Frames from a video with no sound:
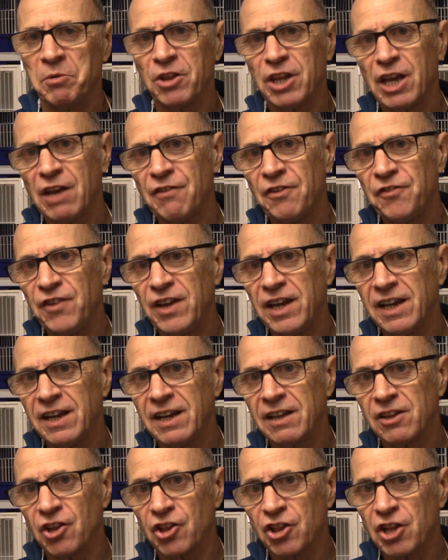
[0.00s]
the other thing
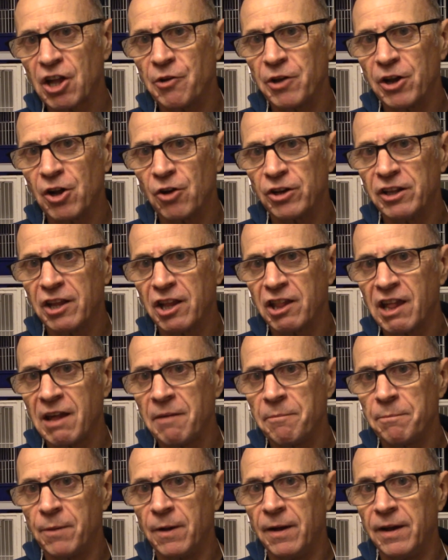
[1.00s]
that's going on in
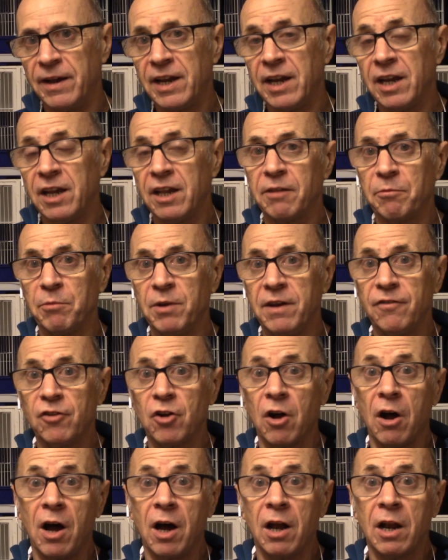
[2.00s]
December is we've
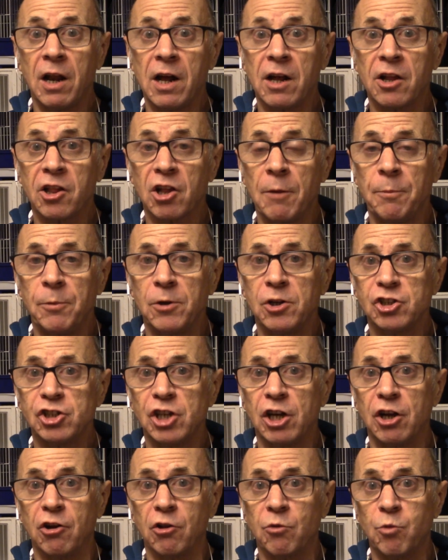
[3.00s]
got our last couple of
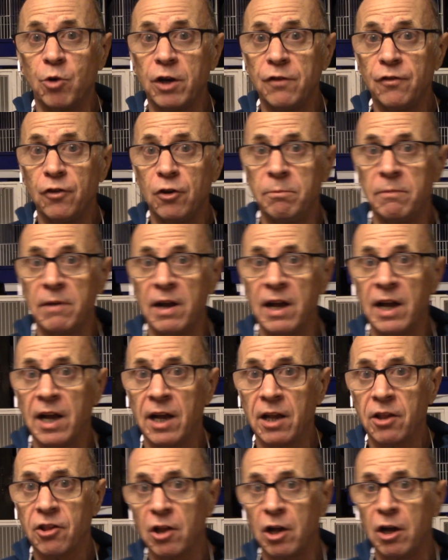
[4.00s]
shows. One of them
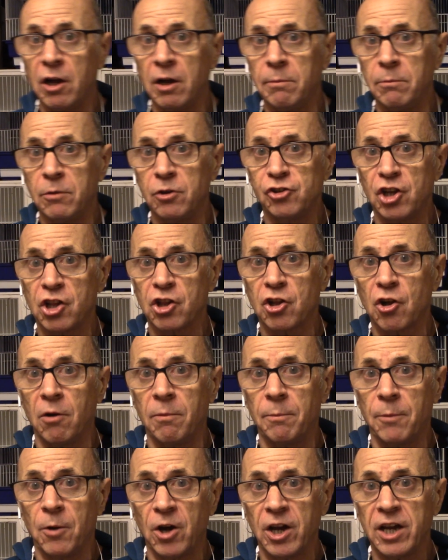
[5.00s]
has just
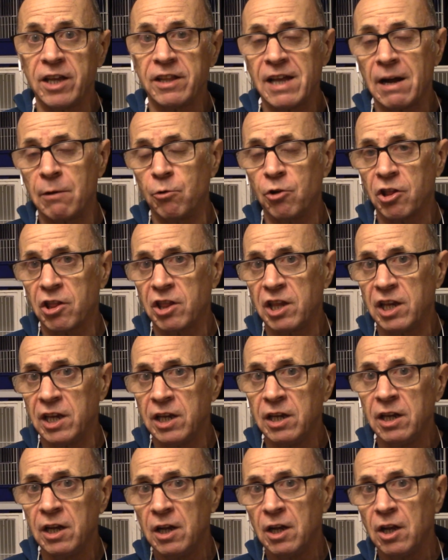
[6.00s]
gone by, and that was the
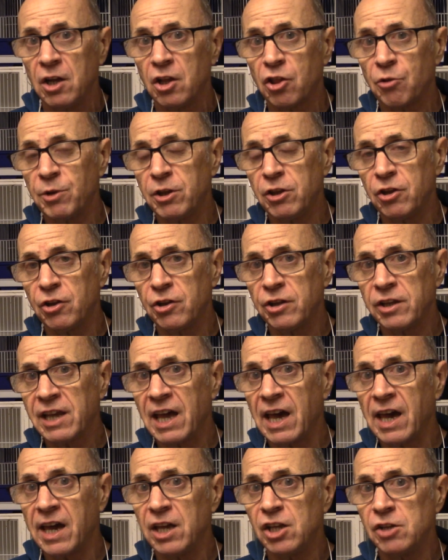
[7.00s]
Swindon
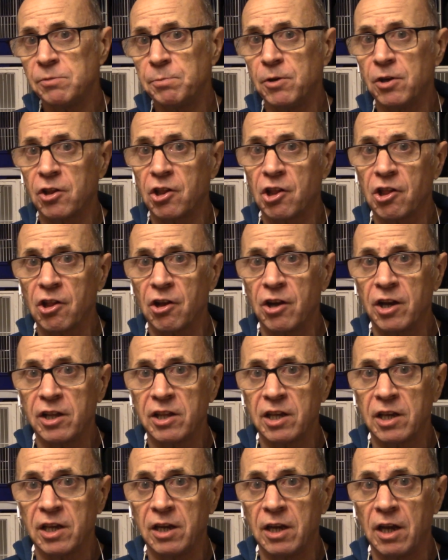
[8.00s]
Cage Bird
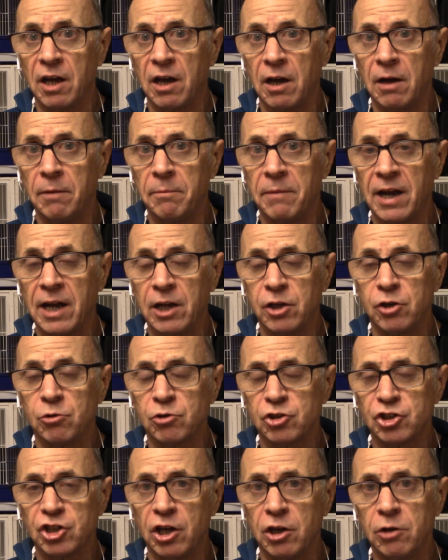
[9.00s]
Society annual
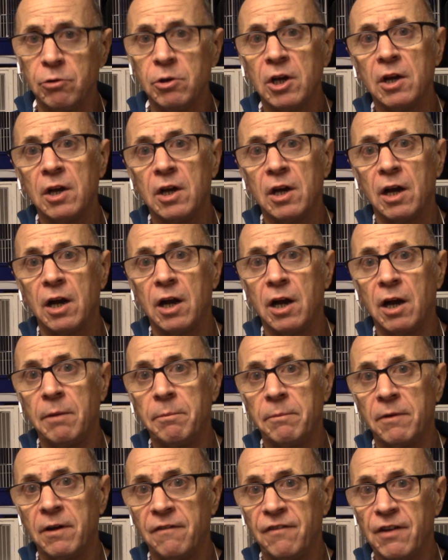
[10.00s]
show.
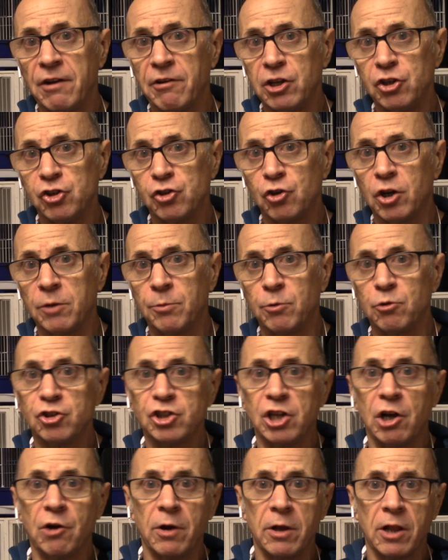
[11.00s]
A very enjoyable
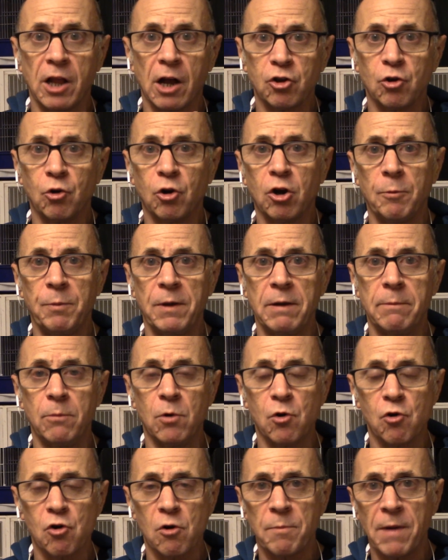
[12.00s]
show, and I'll talk a bit
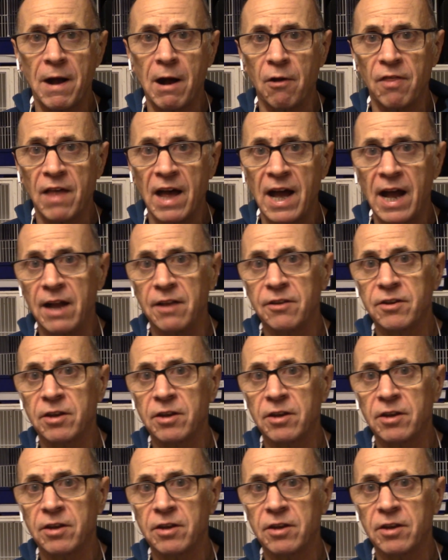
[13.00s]
more about that